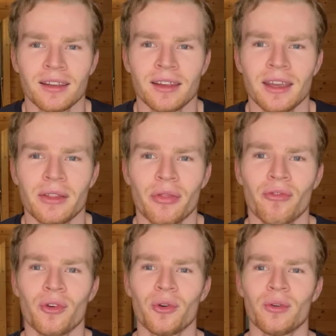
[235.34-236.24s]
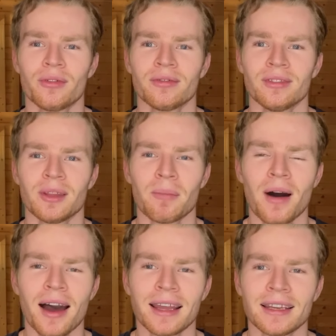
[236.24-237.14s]
it through the
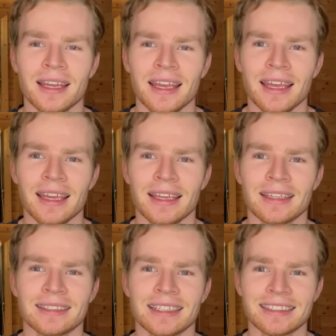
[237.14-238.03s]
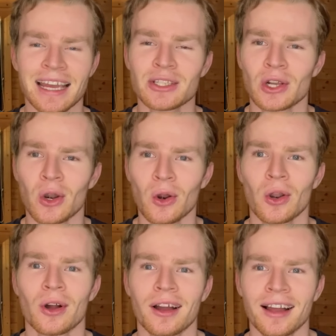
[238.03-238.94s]
mind, it takes a lot
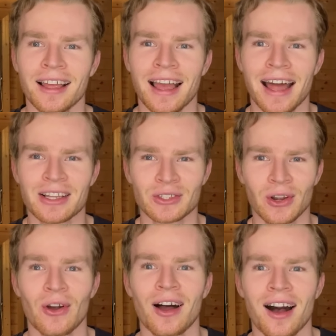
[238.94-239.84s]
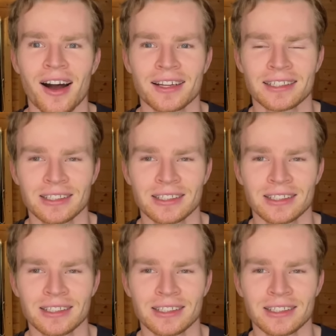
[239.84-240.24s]
longer and it's a lot harder to